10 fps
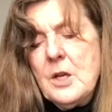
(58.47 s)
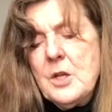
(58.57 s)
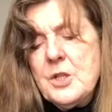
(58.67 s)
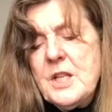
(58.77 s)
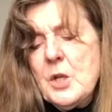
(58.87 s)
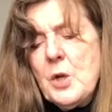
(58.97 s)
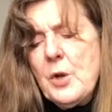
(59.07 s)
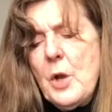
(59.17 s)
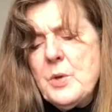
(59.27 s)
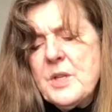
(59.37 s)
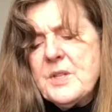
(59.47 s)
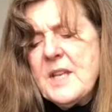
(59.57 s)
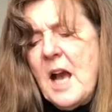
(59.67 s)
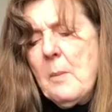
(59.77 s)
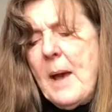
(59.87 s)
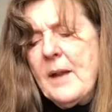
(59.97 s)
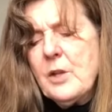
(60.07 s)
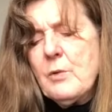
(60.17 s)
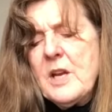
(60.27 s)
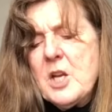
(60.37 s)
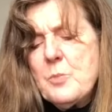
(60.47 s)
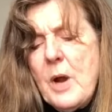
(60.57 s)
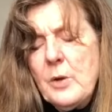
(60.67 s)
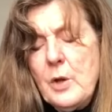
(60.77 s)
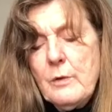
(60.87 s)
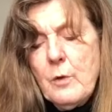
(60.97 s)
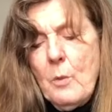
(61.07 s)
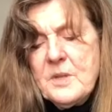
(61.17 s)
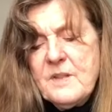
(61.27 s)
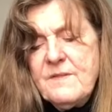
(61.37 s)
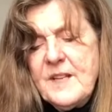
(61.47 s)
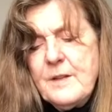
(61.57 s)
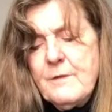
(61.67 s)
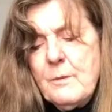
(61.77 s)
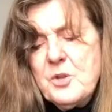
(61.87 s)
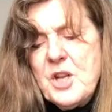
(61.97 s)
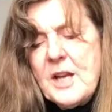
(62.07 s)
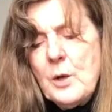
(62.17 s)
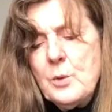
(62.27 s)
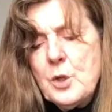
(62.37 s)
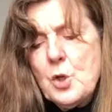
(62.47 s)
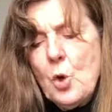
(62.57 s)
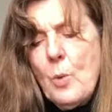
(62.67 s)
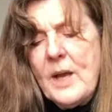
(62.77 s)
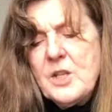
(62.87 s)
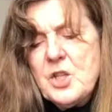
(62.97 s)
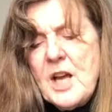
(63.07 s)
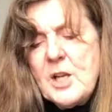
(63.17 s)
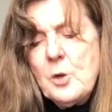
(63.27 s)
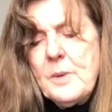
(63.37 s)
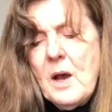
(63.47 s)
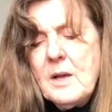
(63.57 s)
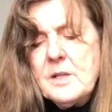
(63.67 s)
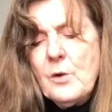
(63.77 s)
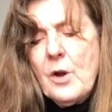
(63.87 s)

She did not notice the young man in the greenish-brown uniform as he flitted from shadow to doorway to shadow behind her